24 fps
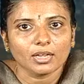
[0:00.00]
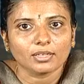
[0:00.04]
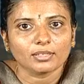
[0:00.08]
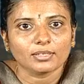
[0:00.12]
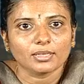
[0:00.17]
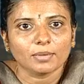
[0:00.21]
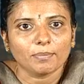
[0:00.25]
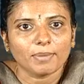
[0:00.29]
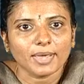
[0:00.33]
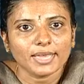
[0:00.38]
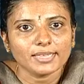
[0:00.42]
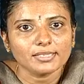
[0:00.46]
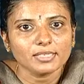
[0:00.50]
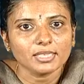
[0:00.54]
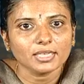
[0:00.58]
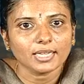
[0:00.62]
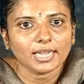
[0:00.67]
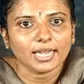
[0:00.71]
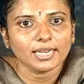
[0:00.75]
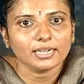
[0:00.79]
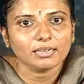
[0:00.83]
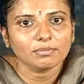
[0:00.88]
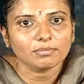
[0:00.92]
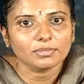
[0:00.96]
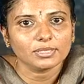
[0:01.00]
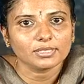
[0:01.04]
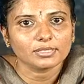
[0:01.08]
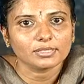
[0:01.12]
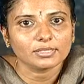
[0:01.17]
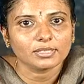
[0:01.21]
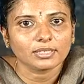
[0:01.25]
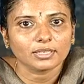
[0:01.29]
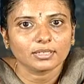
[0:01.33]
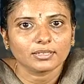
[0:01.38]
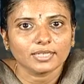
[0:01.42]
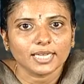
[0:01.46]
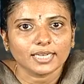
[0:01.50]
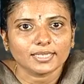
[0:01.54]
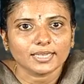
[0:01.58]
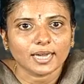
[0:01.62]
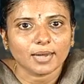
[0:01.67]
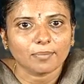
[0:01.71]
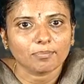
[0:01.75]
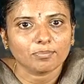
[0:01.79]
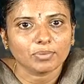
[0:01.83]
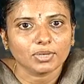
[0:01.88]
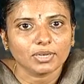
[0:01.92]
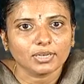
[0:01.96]
The basic elements that
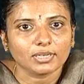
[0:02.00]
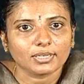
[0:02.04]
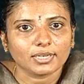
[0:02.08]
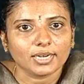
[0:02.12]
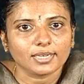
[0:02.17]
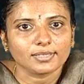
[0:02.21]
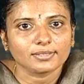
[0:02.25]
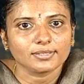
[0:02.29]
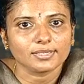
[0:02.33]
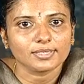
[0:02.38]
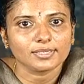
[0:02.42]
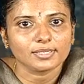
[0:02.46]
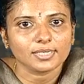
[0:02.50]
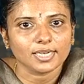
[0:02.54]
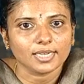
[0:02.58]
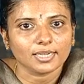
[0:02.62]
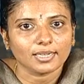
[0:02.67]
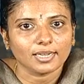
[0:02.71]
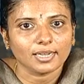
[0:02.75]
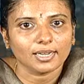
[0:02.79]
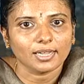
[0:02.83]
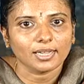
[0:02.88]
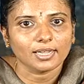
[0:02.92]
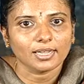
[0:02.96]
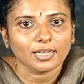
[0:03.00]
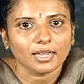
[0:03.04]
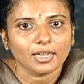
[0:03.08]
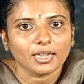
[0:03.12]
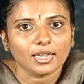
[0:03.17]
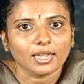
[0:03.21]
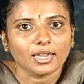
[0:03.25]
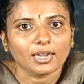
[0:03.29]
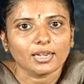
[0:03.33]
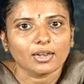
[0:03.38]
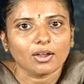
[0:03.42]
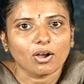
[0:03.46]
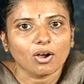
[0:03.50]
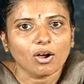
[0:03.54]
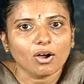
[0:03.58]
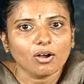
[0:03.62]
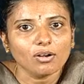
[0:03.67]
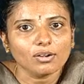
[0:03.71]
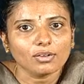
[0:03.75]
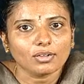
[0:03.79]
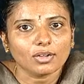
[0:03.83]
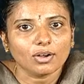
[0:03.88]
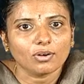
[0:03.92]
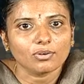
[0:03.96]
appear consistently in
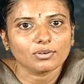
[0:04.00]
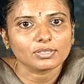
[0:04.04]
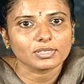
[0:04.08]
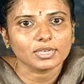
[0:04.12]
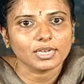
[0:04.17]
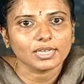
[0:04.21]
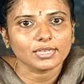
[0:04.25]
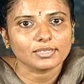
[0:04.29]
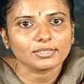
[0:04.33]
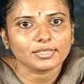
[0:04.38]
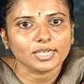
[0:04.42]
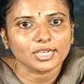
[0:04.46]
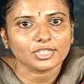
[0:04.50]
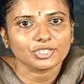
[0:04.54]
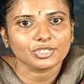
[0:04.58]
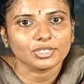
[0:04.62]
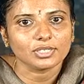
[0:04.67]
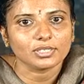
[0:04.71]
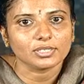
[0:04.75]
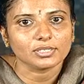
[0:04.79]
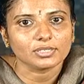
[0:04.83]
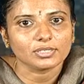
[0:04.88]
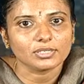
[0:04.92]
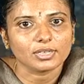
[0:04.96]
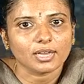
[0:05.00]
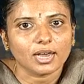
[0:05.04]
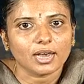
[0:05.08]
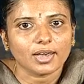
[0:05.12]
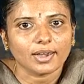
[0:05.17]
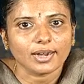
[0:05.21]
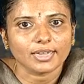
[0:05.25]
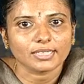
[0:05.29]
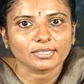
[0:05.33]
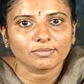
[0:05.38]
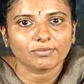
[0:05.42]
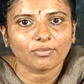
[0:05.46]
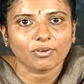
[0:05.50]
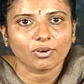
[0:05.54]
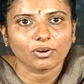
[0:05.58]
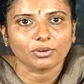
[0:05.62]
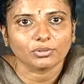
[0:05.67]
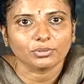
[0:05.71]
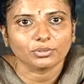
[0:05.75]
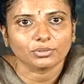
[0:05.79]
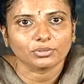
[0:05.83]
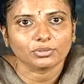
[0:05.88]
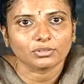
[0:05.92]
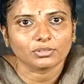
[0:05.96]
all counselling sessions are as
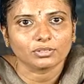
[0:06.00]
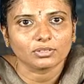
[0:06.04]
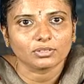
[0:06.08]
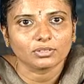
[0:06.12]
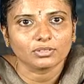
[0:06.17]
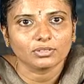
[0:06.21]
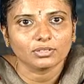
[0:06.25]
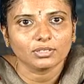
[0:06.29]
follows.